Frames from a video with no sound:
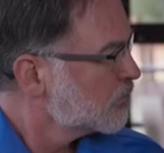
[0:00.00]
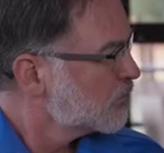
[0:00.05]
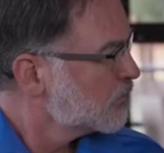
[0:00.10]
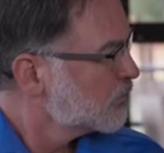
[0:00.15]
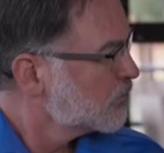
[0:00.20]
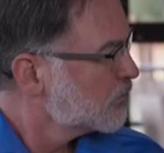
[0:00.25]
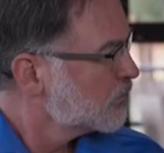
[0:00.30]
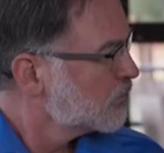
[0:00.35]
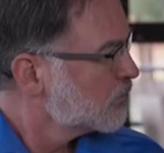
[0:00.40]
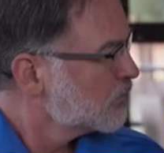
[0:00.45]

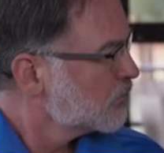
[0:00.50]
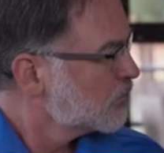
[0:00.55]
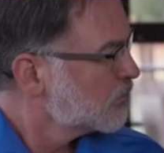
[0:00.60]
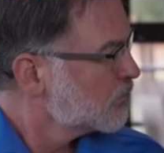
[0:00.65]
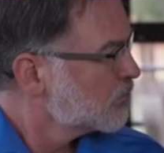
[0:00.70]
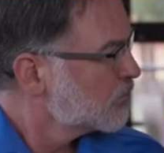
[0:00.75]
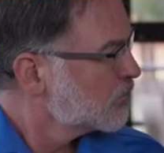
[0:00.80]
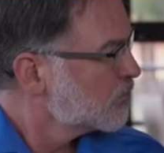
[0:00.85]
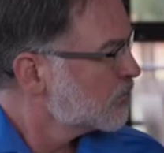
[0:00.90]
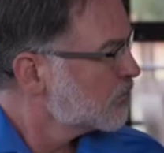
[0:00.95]

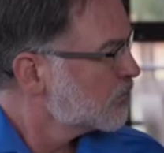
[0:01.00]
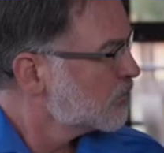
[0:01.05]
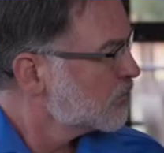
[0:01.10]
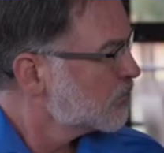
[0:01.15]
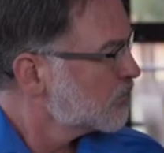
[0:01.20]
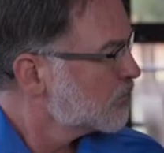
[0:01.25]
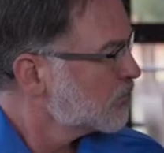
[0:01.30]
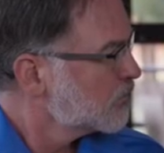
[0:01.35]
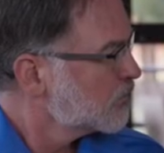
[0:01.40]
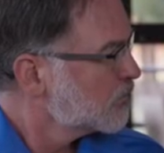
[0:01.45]

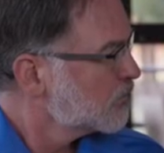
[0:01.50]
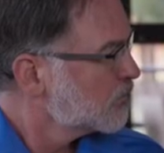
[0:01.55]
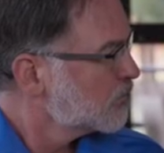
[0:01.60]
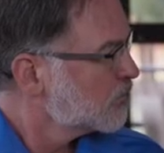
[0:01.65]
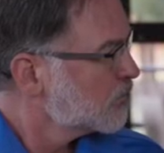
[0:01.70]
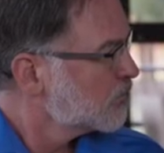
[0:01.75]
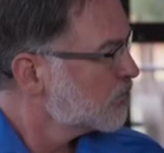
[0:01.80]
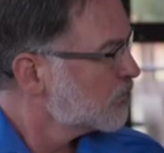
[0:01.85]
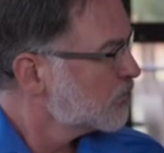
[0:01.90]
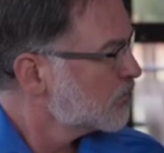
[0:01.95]

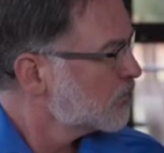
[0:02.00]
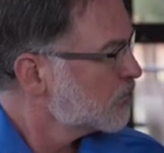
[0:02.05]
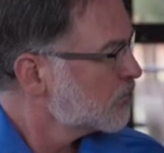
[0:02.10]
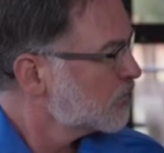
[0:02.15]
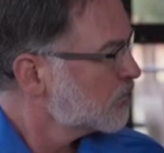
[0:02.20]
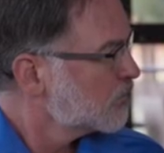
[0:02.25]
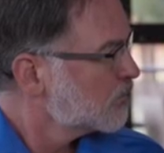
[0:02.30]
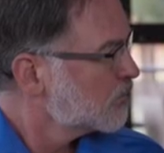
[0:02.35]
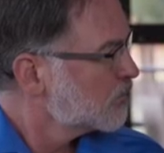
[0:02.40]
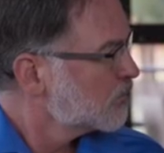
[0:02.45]

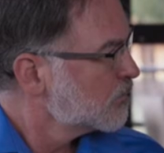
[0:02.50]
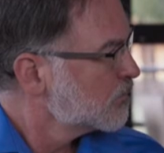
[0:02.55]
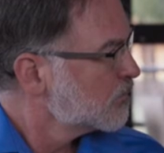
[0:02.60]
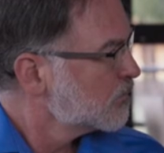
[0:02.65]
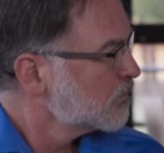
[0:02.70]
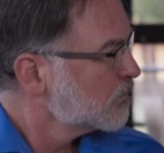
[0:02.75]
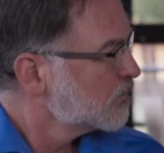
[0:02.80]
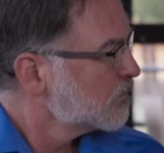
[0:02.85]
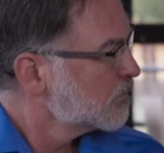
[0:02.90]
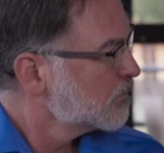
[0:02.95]

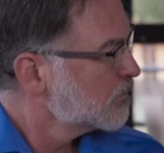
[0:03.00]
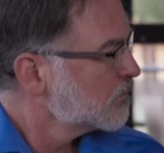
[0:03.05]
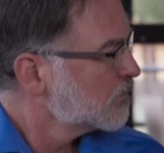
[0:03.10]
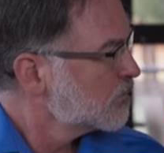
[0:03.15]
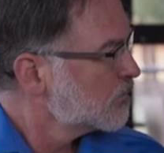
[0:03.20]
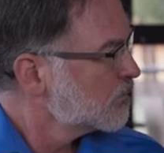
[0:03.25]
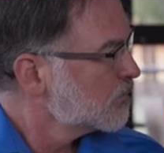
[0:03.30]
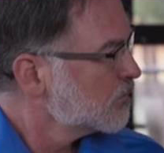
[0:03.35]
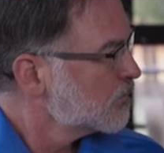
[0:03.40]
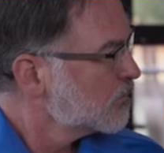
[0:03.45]

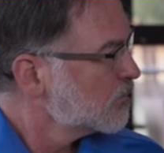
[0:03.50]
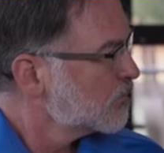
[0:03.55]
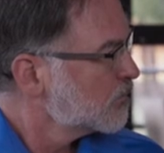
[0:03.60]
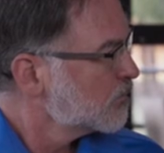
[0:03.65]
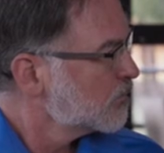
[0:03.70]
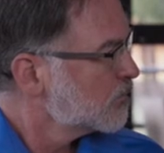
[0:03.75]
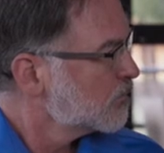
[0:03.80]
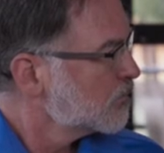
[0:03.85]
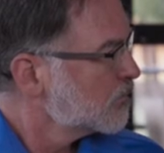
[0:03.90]
[no speech]